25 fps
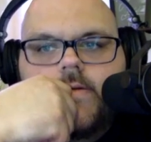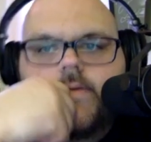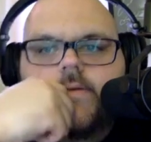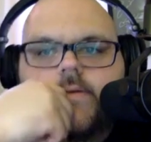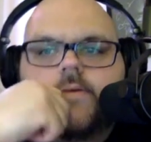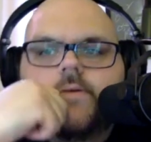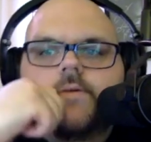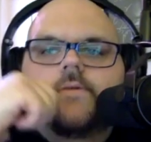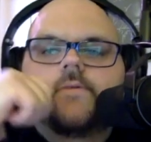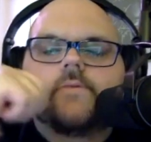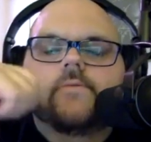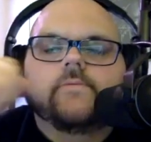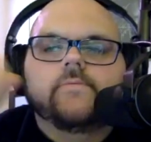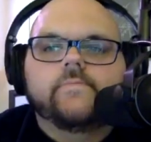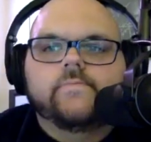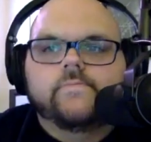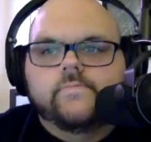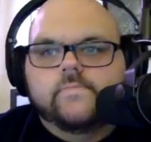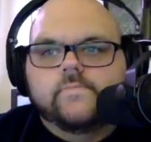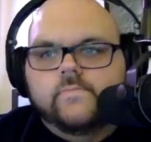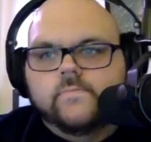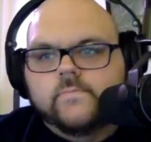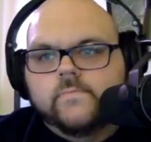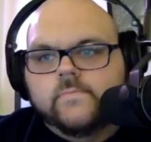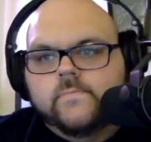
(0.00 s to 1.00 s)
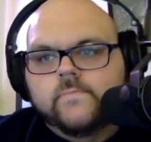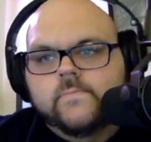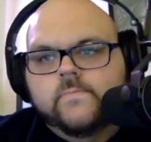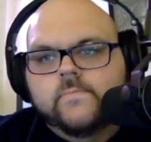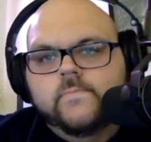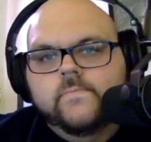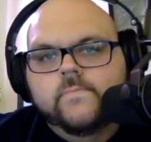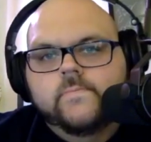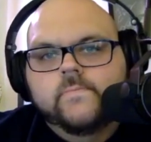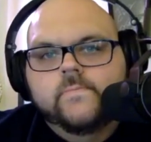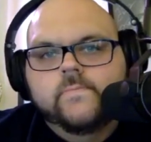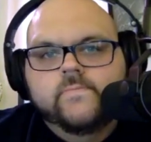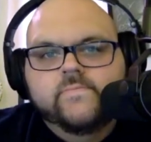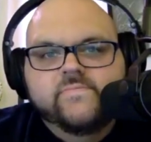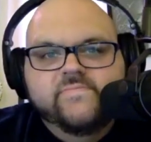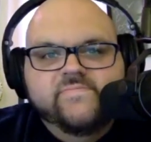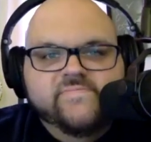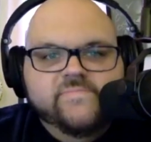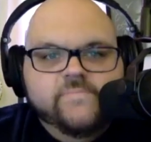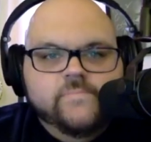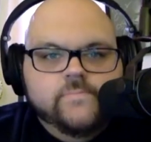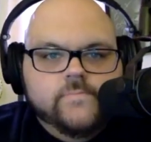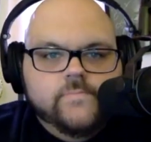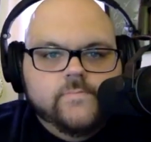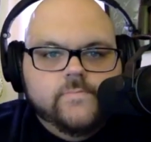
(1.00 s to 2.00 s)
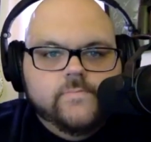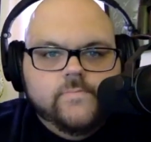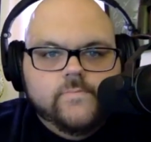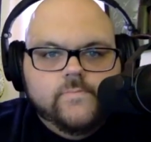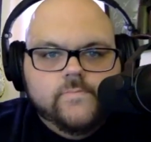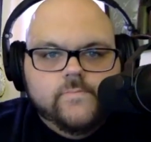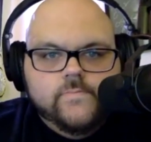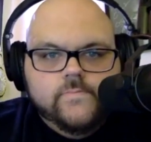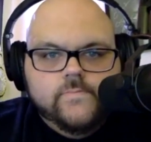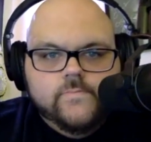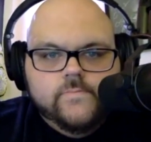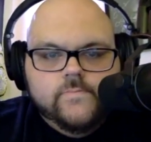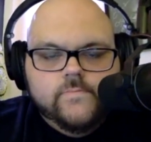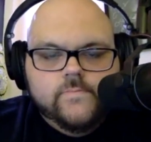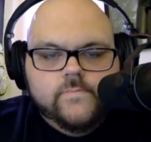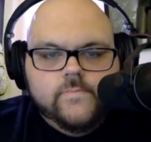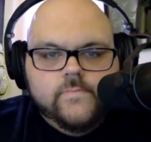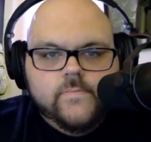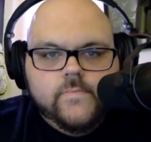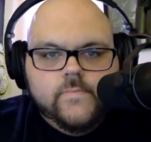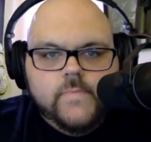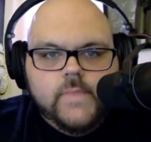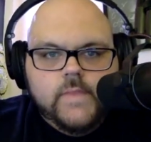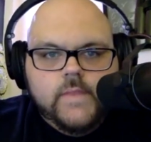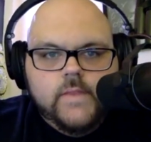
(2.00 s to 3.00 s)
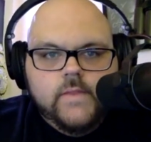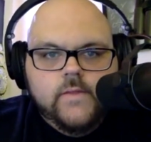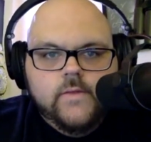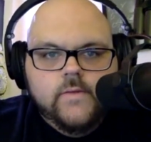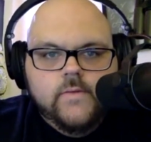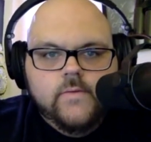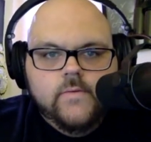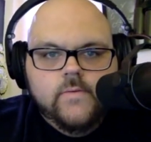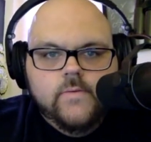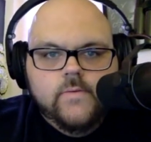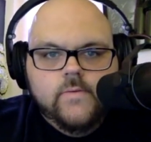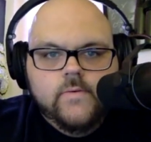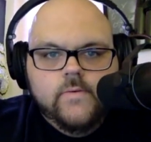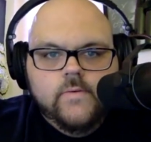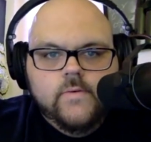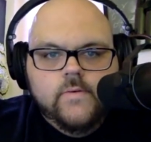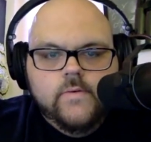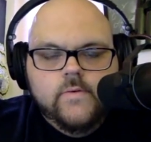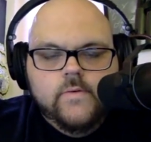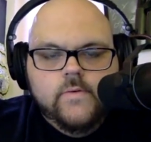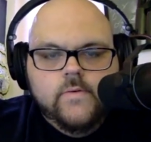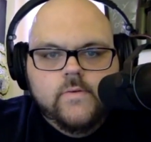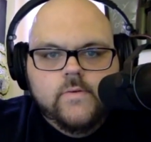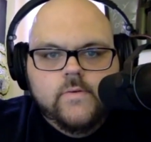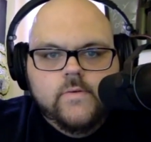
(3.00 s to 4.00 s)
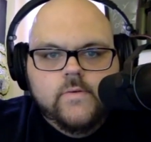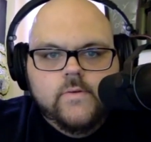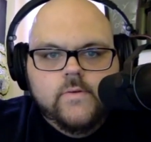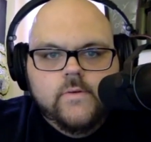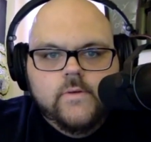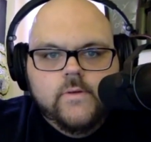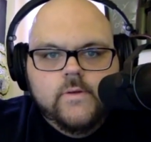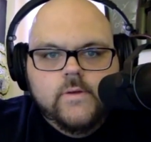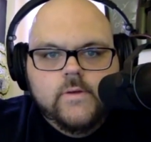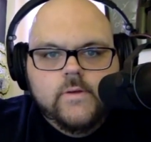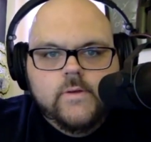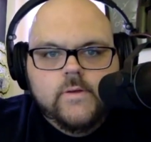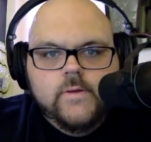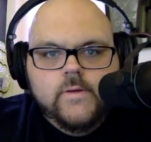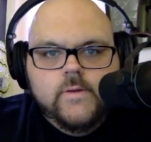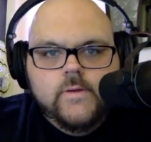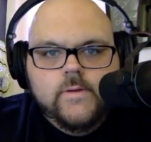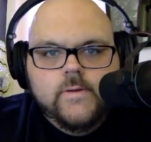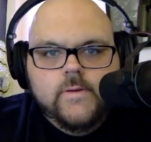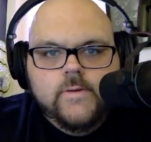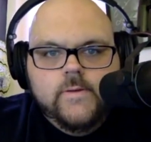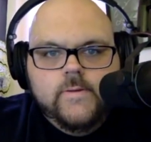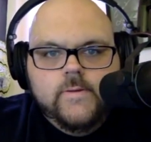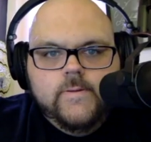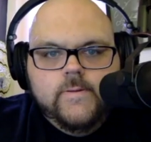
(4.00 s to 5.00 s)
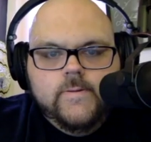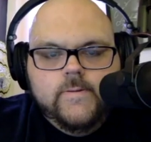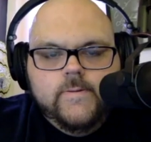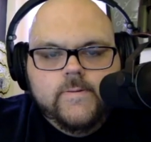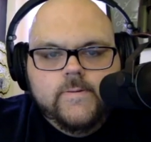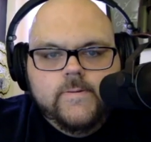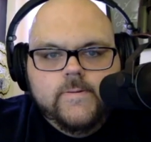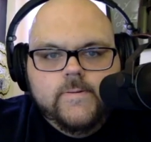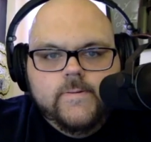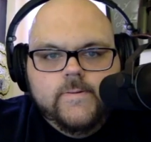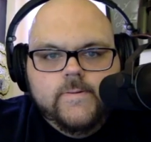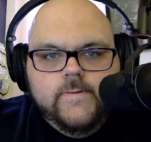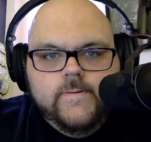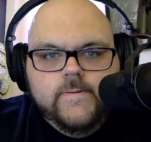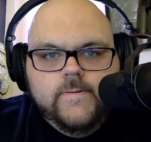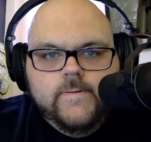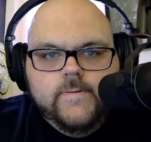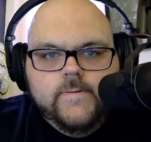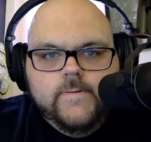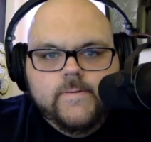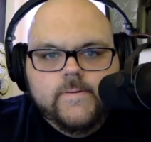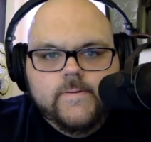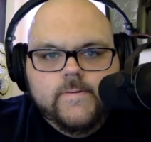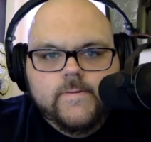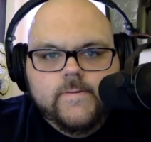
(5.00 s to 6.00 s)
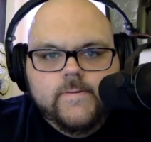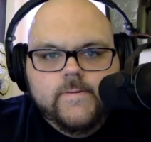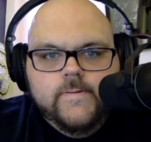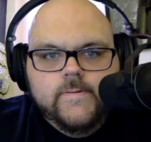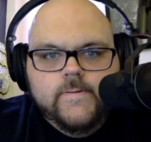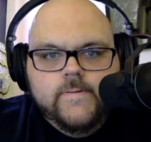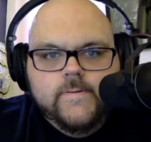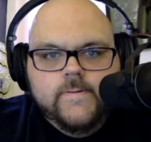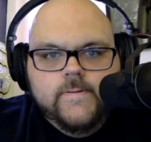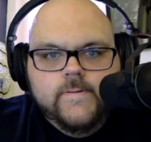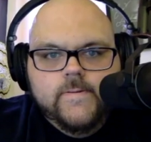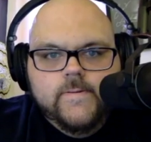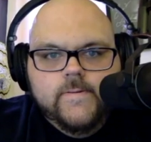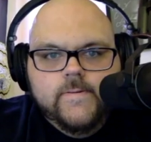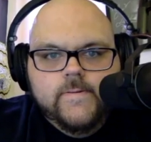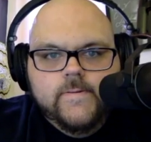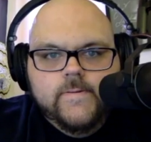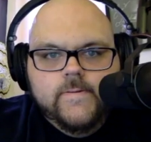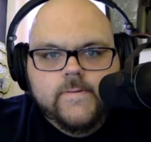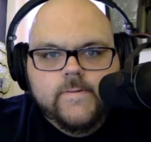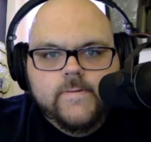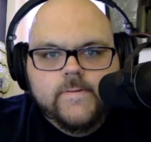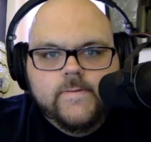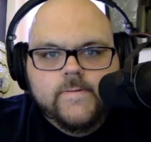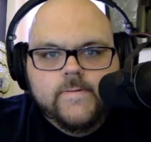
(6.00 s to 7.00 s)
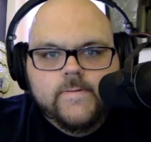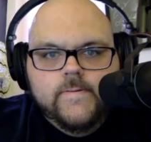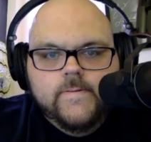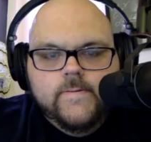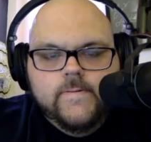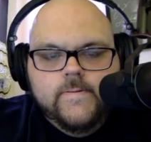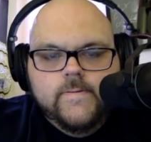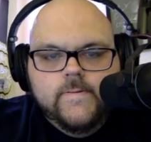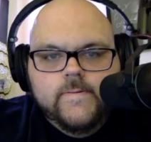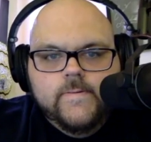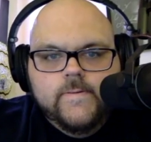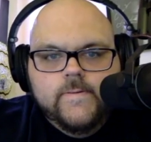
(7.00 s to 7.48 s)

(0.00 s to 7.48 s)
(silent)